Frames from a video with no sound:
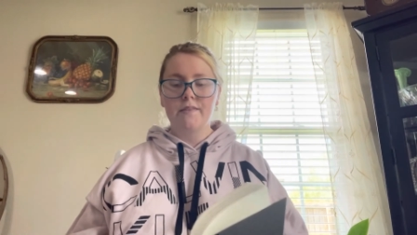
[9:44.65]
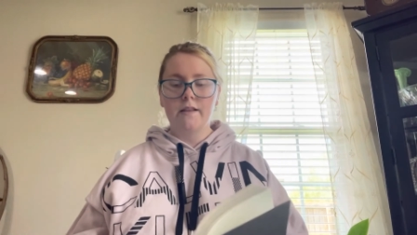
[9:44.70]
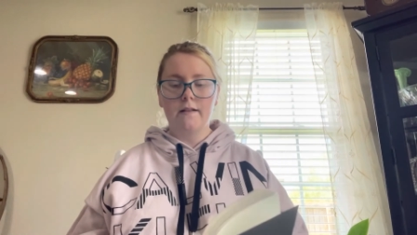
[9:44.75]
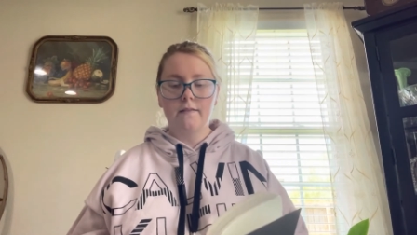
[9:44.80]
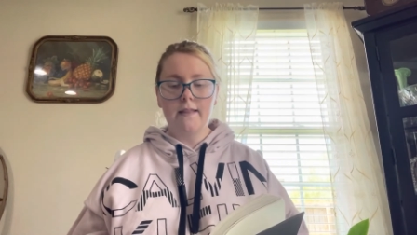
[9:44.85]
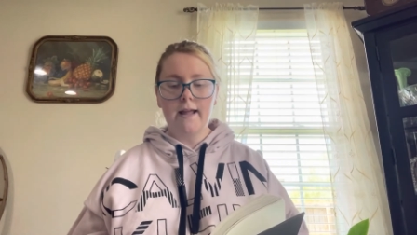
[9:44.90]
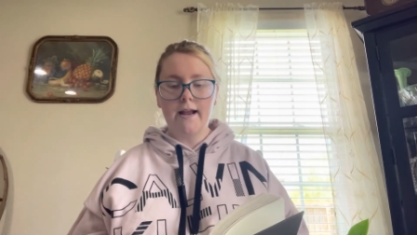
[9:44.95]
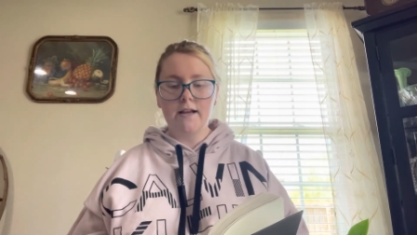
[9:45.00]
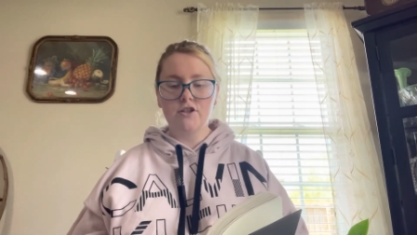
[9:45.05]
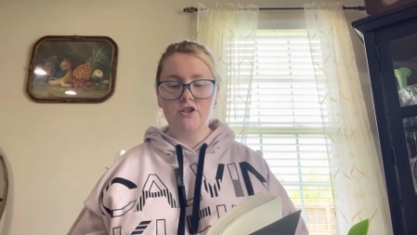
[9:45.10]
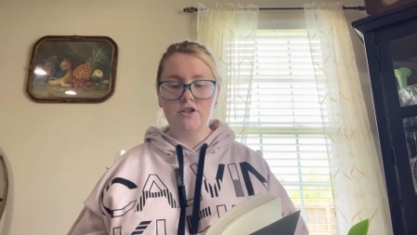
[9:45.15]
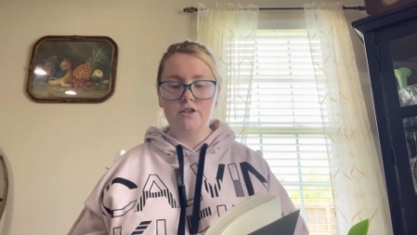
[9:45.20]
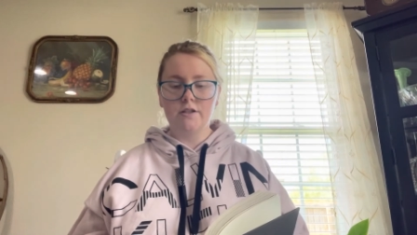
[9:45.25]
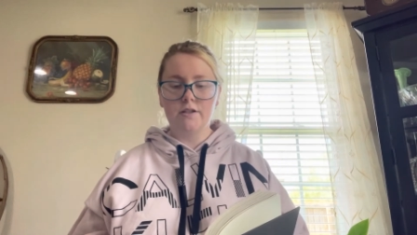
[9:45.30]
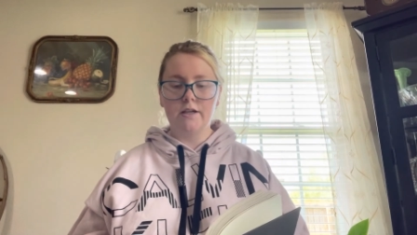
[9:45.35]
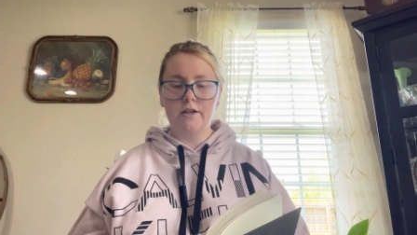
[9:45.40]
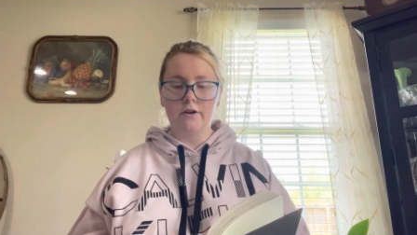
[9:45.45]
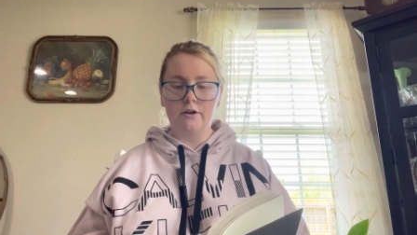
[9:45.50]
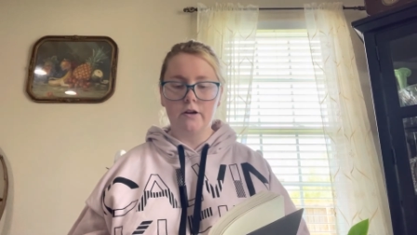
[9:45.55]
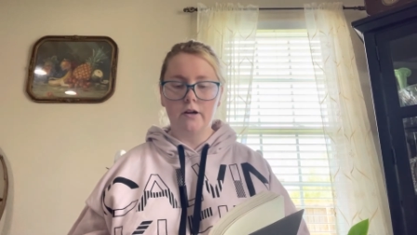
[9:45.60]
Last
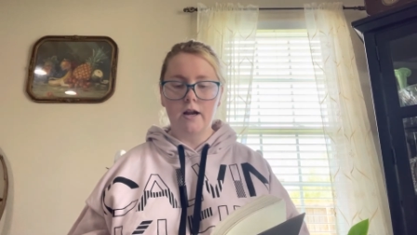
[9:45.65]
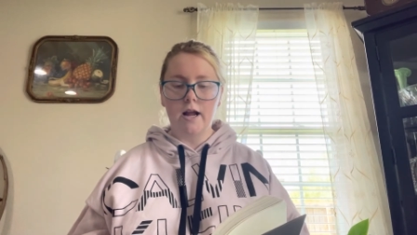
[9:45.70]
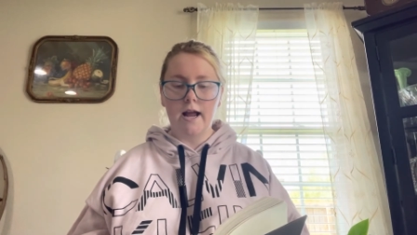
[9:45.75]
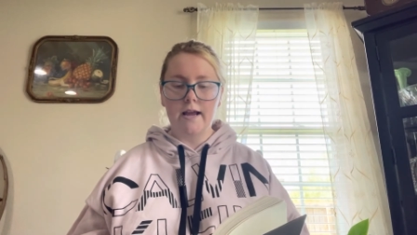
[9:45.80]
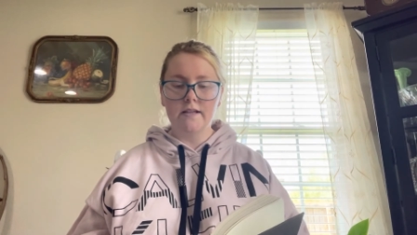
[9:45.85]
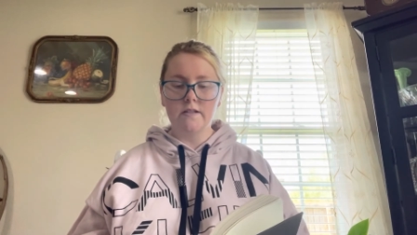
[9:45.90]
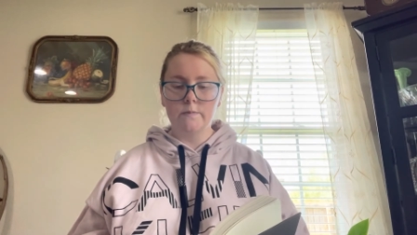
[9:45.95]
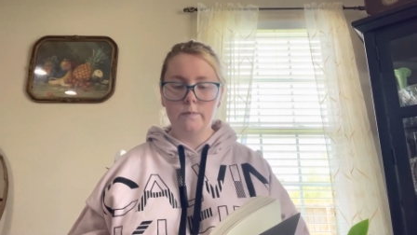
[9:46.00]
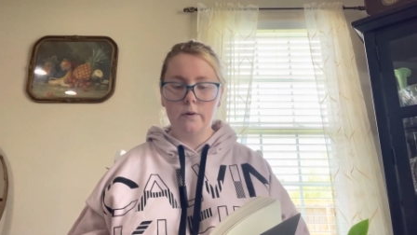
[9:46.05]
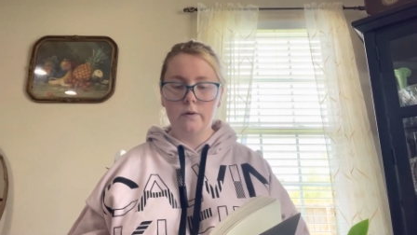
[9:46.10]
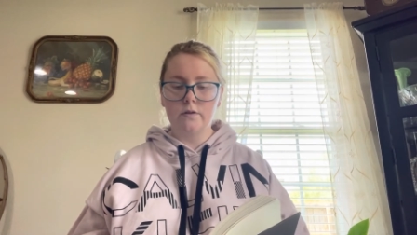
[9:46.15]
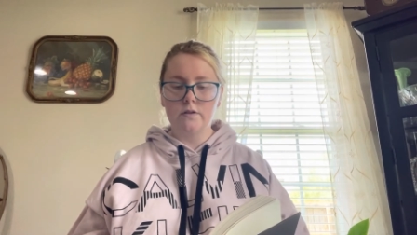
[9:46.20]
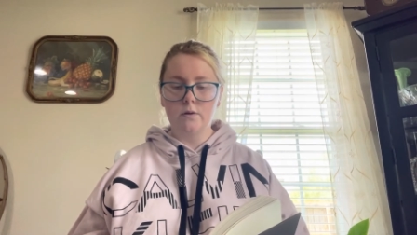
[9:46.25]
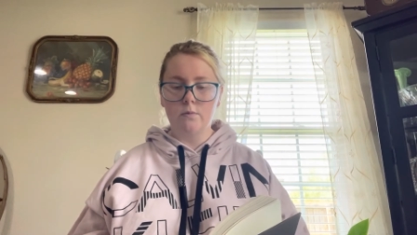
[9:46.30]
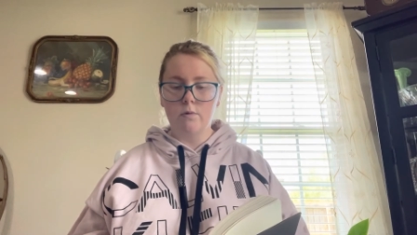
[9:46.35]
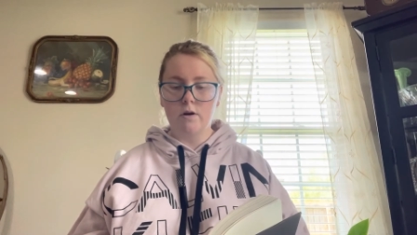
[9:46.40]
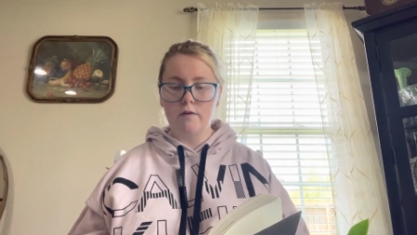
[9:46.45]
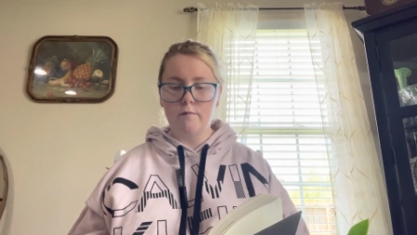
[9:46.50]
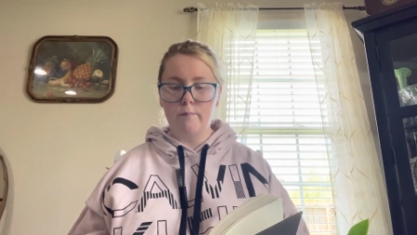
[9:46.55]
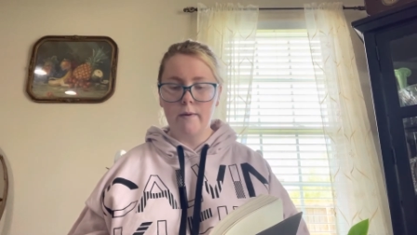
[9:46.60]
year, I spoke to
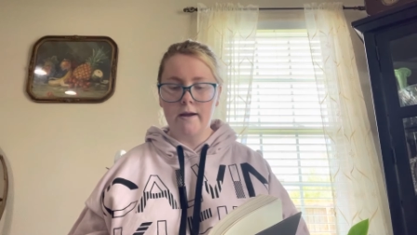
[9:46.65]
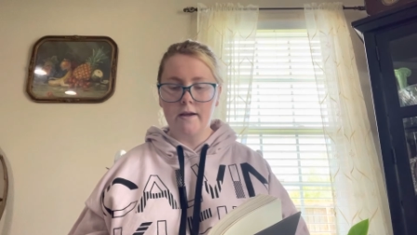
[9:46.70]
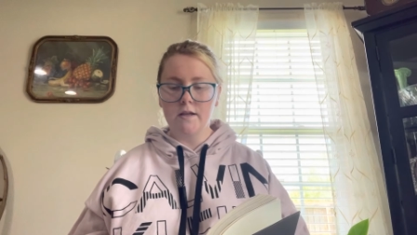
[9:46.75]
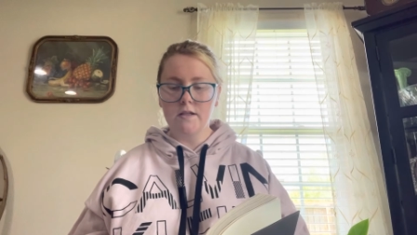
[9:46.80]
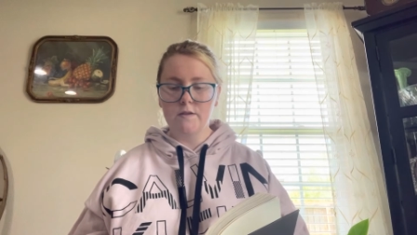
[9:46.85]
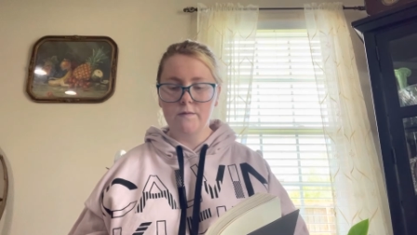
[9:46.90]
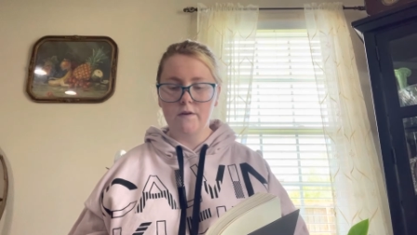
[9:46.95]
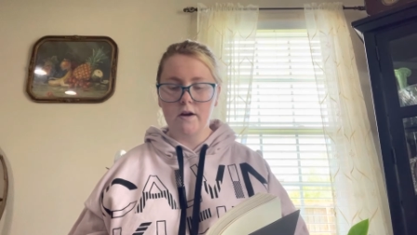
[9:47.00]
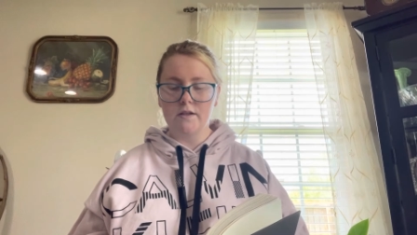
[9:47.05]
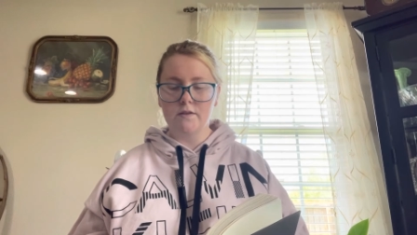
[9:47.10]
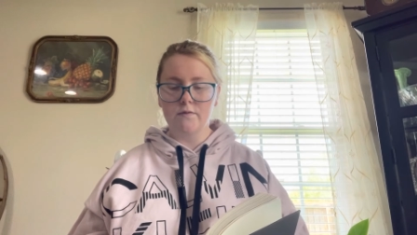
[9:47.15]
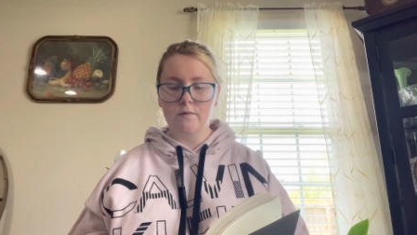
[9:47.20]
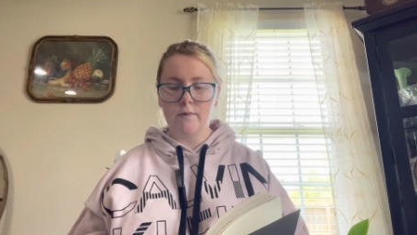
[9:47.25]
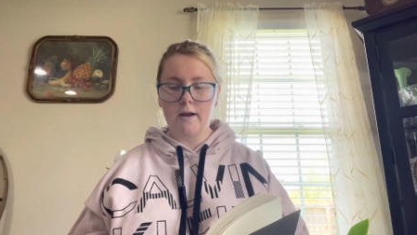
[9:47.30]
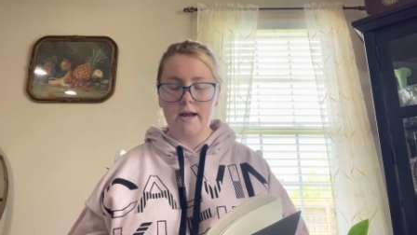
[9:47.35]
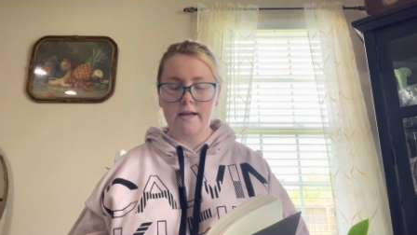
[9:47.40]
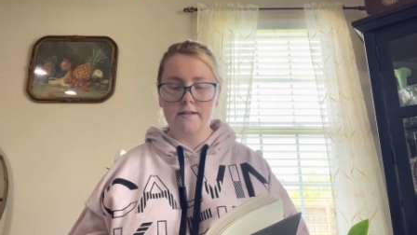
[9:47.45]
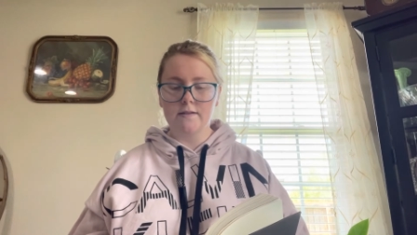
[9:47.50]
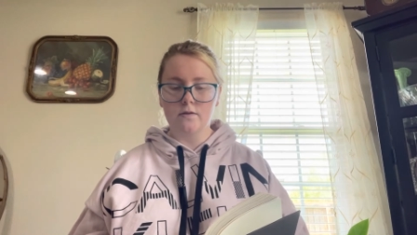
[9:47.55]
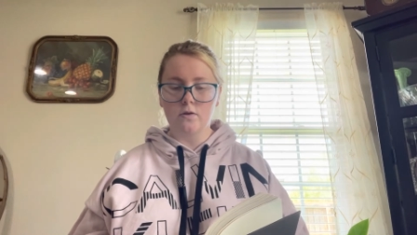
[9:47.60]
one of Becca's friends from
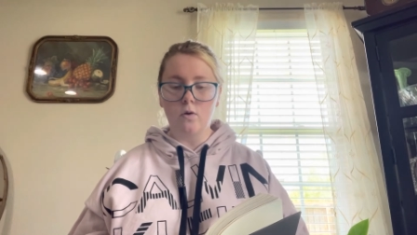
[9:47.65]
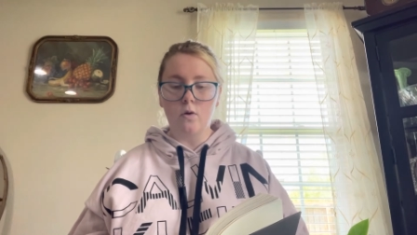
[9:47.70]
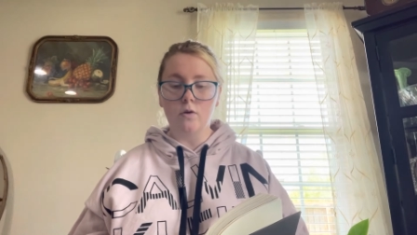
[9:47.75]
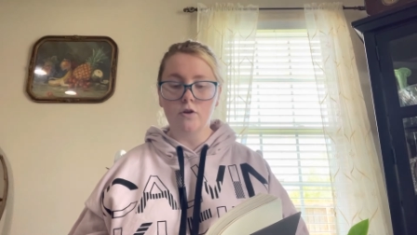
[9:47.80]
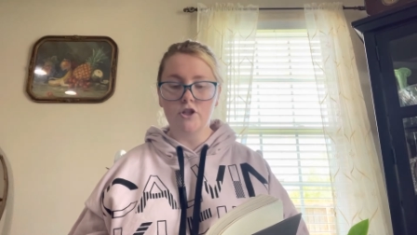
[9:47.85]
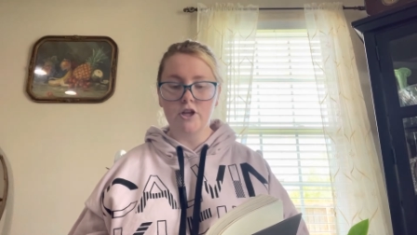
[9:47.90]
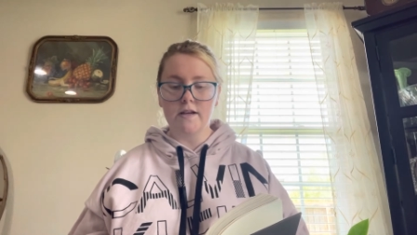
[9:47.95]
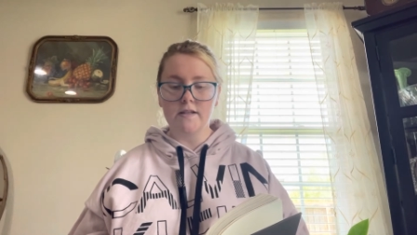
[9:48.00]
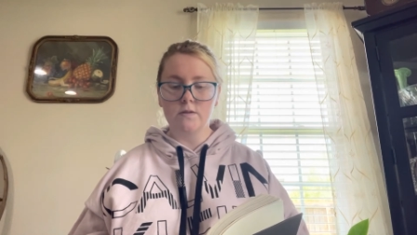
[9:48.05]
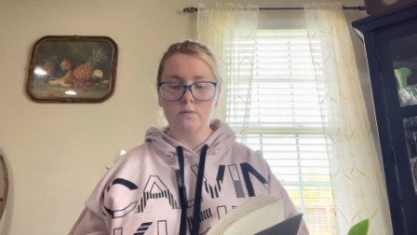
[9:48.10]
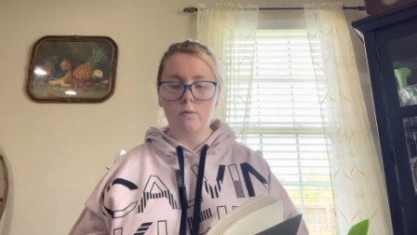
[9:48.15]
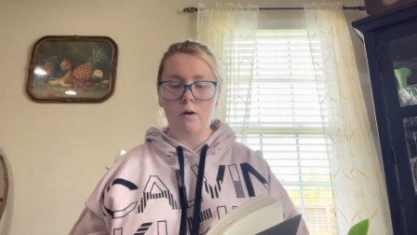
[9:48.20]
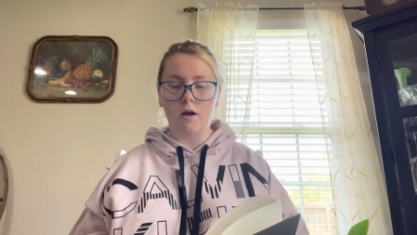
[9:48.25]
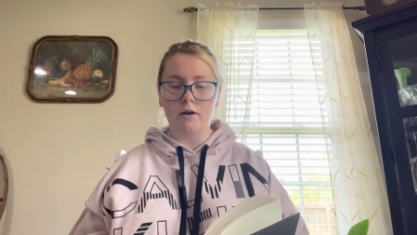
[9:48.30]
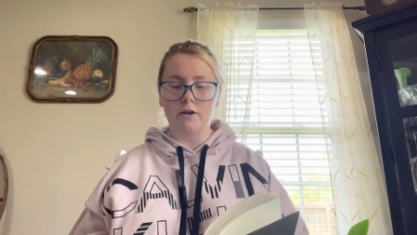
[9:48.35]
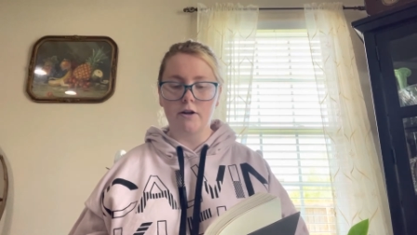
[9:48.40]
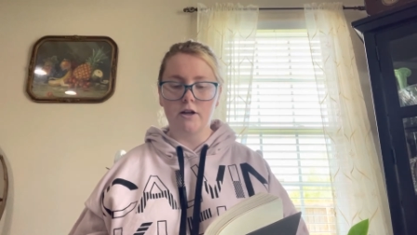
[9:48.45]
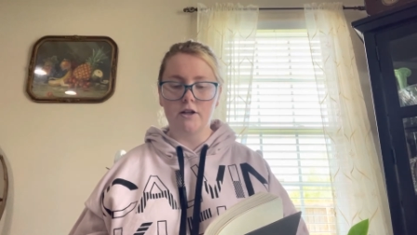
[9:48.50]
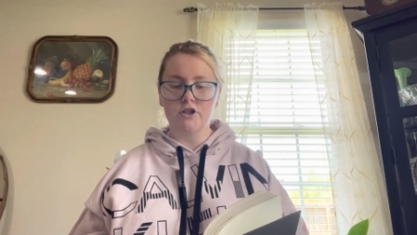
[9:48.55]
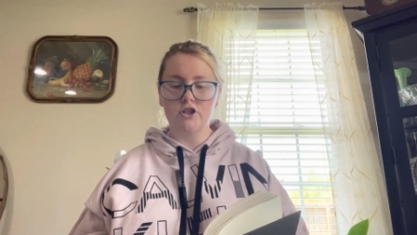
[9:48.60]
high school, Jess
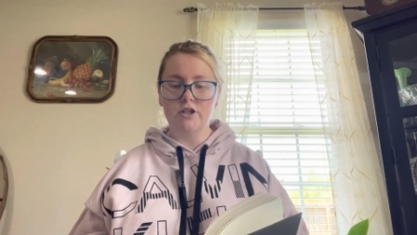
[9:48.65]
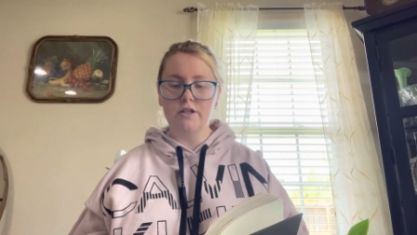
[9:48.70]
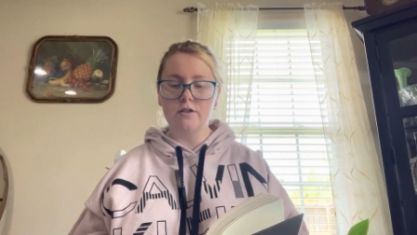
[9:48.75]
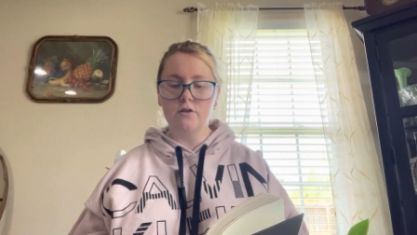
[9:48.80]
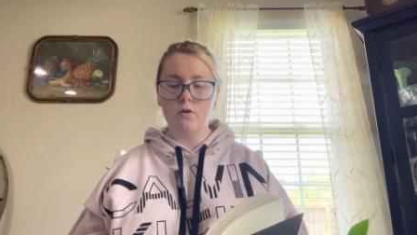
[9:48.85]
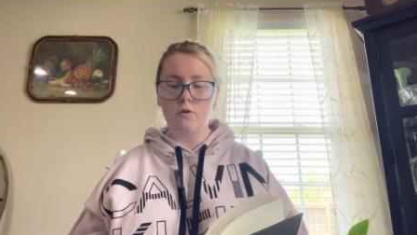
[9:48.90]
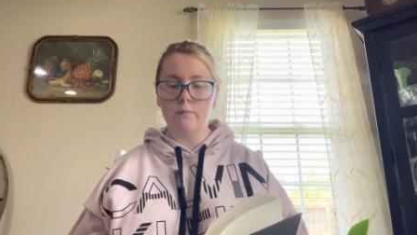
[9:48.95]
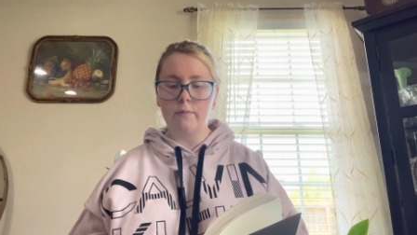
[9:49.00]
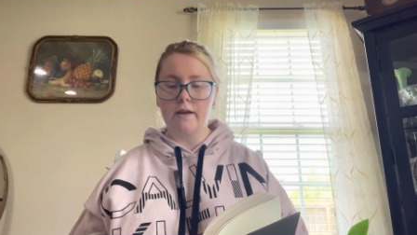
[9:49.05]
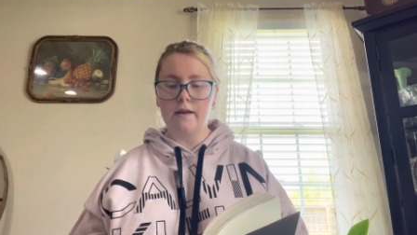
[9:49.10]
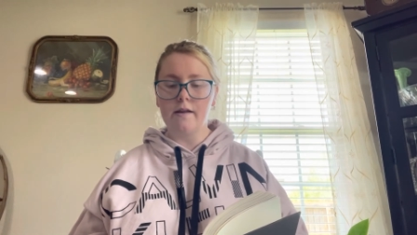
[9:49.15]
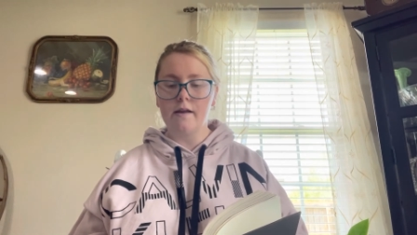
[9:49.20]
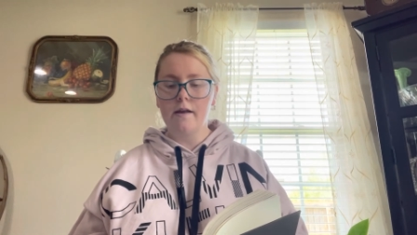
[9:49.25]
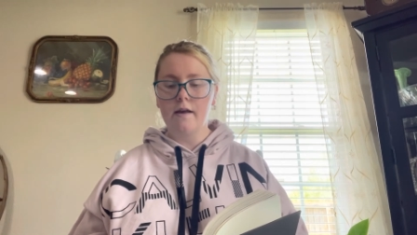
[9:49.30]
Walker, and she told me